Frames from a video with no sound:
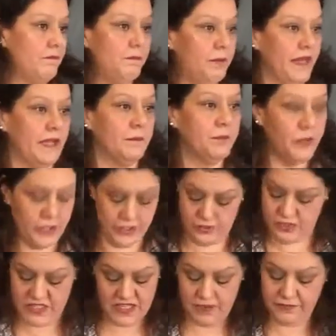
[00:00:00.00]
being put
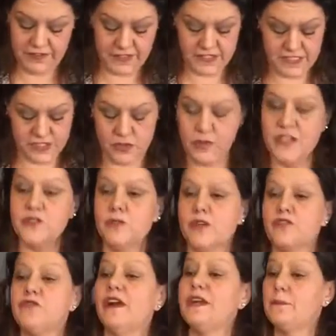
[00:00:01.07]
yourself in a situation where
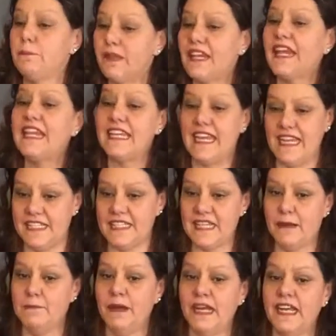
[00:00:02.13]
you're trying to placate
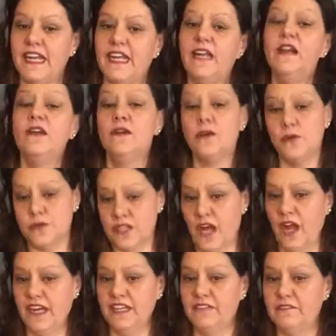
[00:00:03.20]
somebody who's
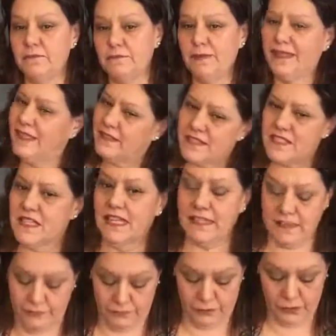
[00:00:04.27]
kind of being
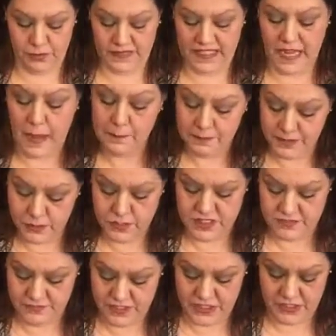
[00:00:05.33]
slightly verbally
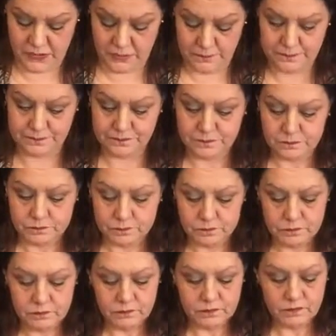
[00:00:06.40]
abusive to you.
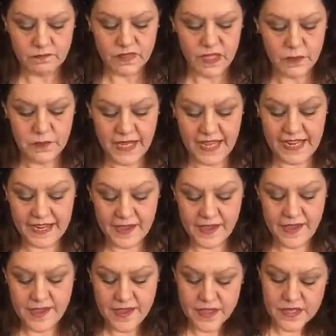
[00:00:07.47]

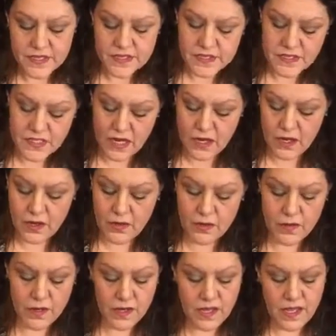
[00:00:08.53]
Okay,
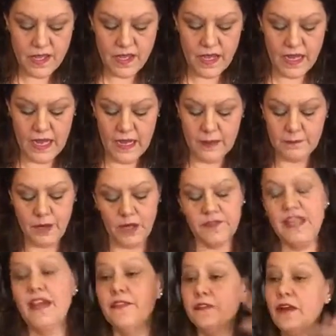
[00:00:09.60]
so on
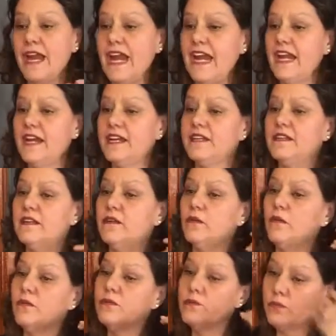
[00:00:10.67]
the other
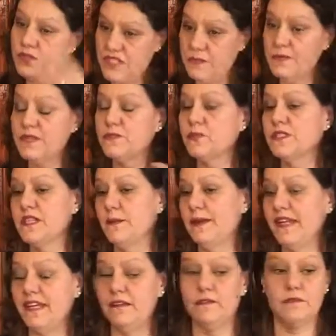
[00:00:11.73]
hand, sometimes when
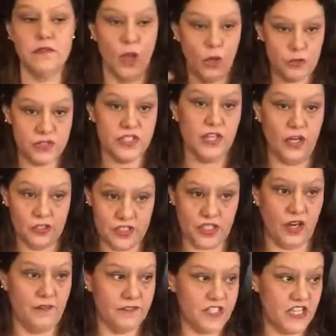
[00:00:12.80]
somebody starts a
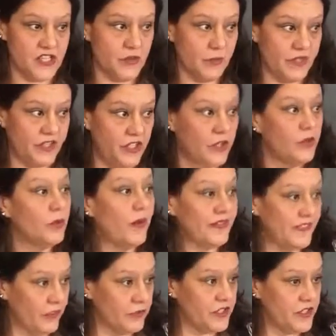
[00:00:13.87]
conversation with you, what
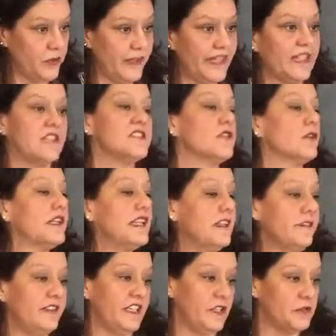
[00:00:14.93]
they're doing is they're
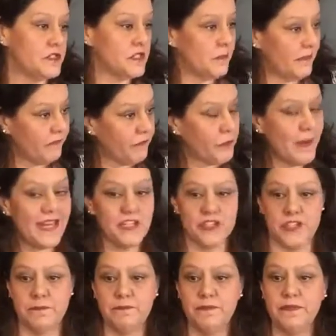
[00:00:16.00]
giving you some
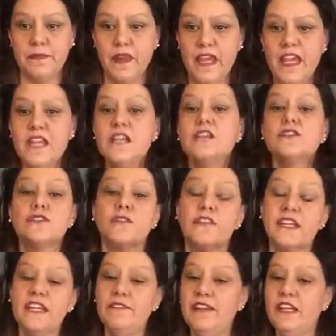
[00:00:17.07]
information. So if
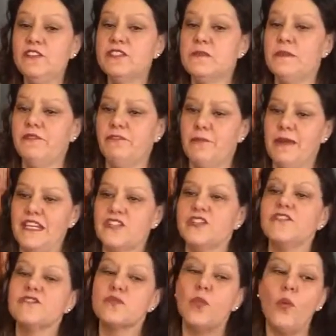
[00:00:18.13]
they're giving you some information,
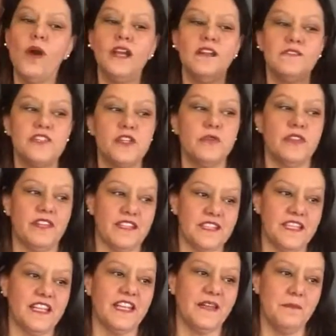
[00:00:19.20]
there's one of 2 things
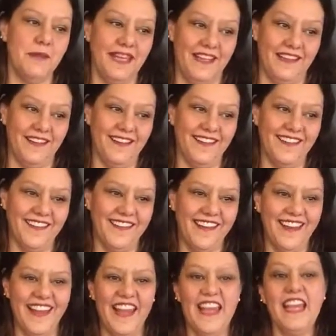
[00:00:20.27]
that it can mean.
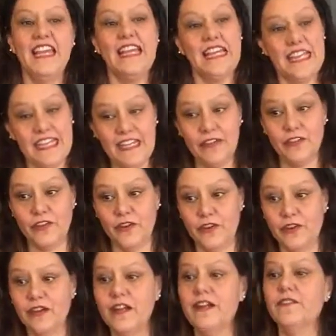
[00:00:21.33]

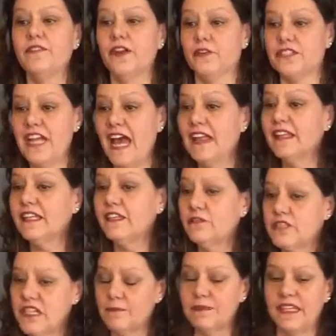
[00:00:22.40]
Either they're telling you
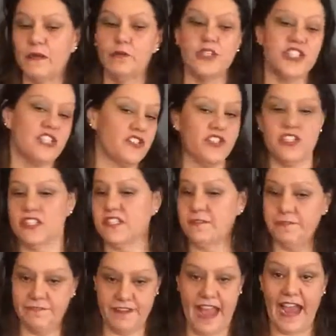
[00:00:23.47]
something which is just a
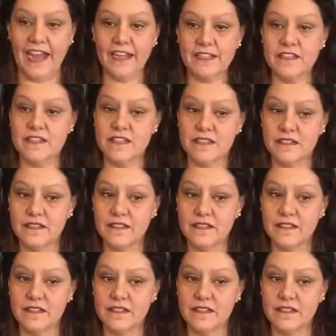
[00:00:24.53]
fact,